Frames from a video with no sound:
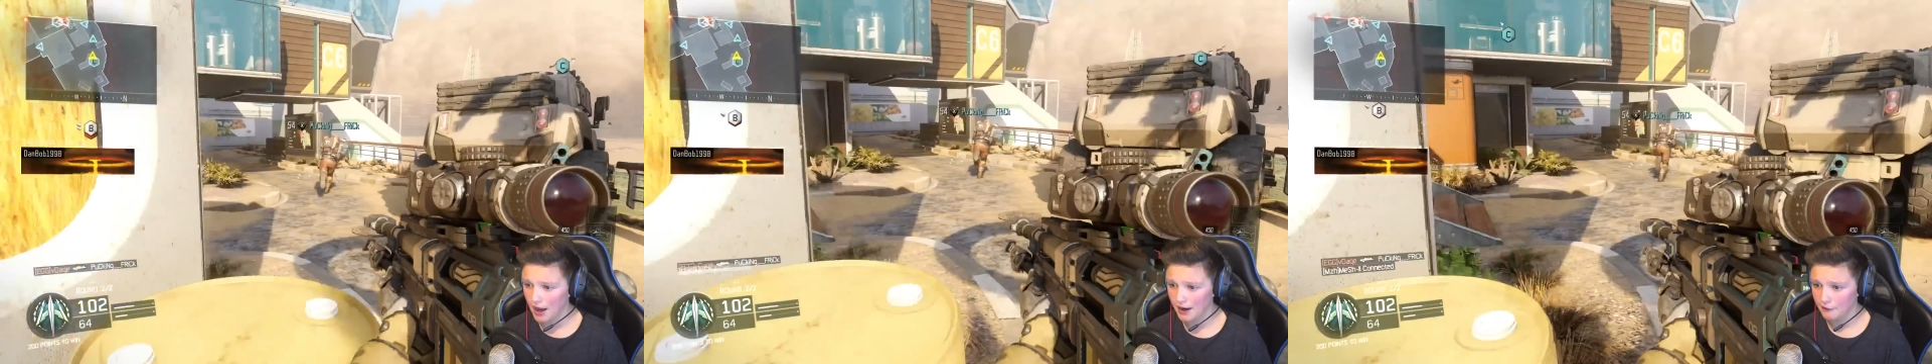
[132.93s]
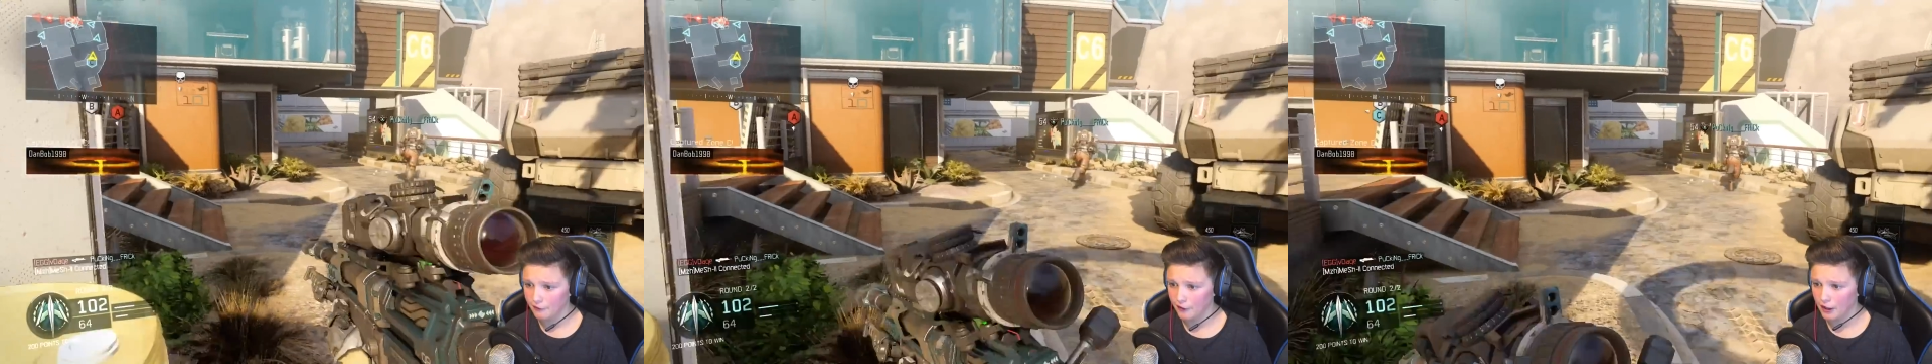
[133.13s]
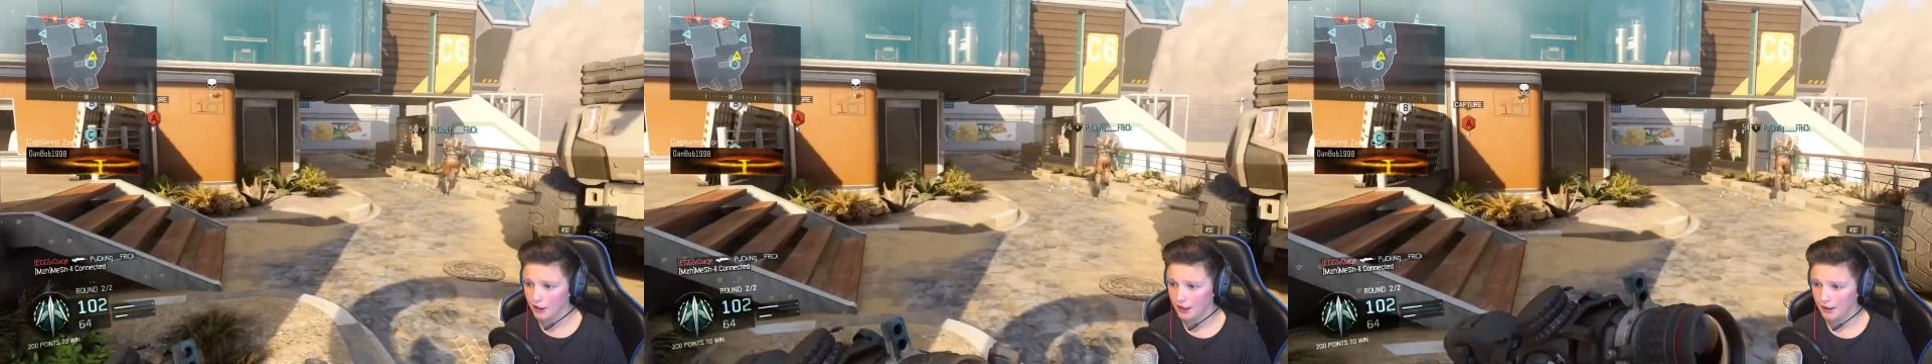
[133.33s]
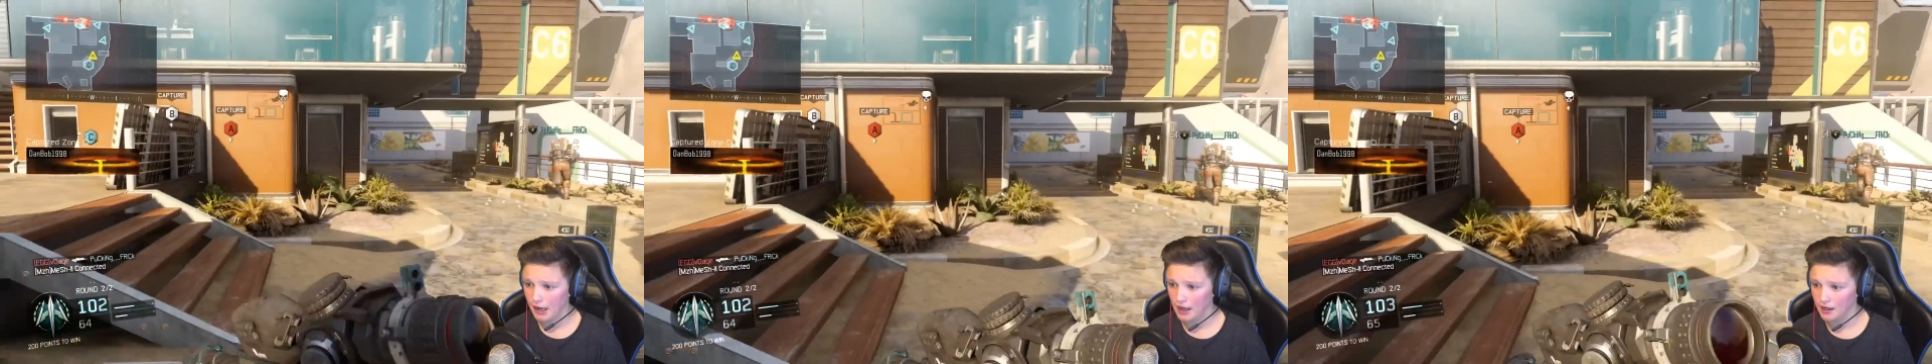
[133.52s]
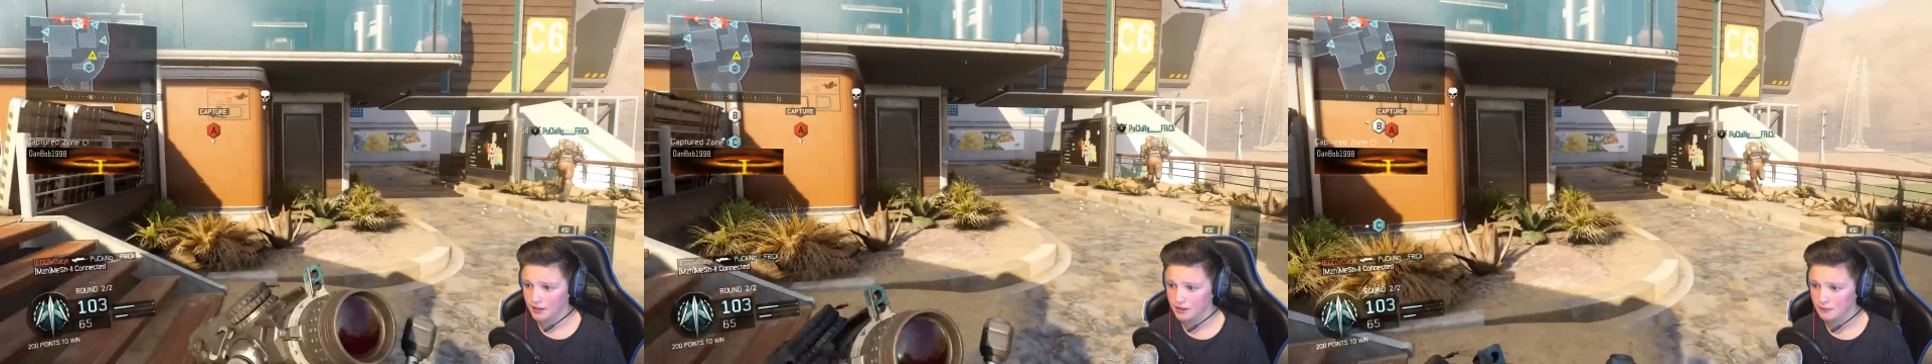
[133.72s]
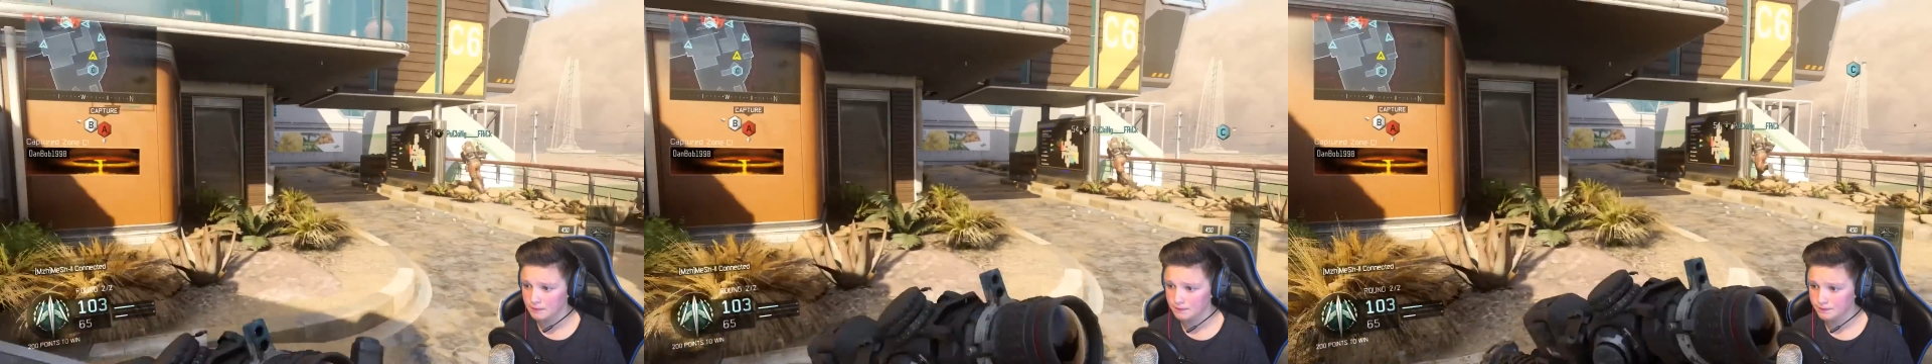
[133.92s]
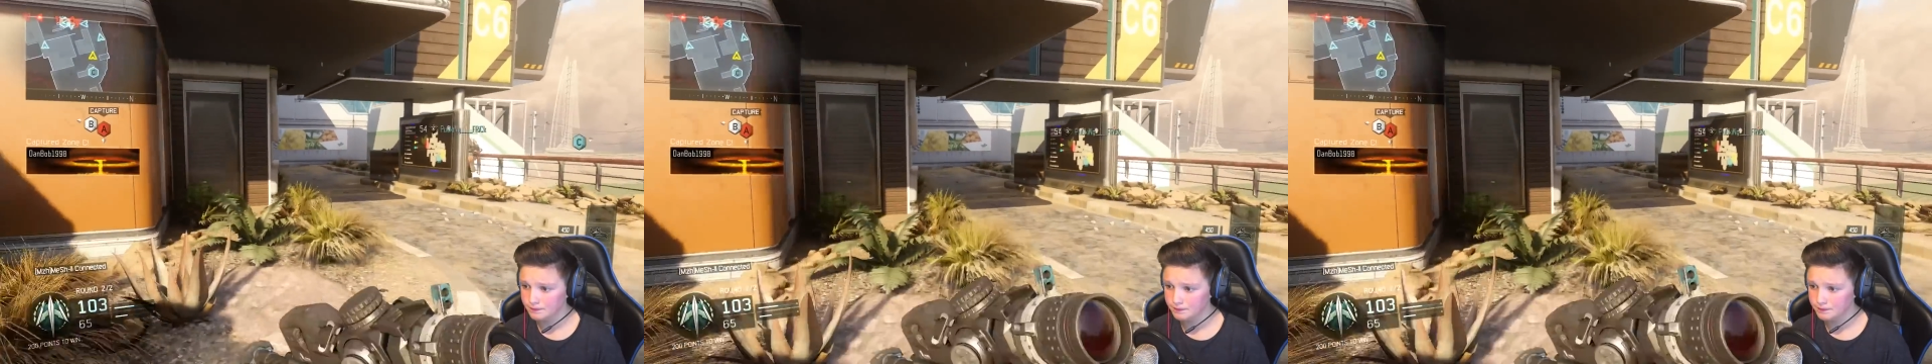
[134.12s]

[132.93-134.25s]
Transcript: lying, I'm feeling it, guys.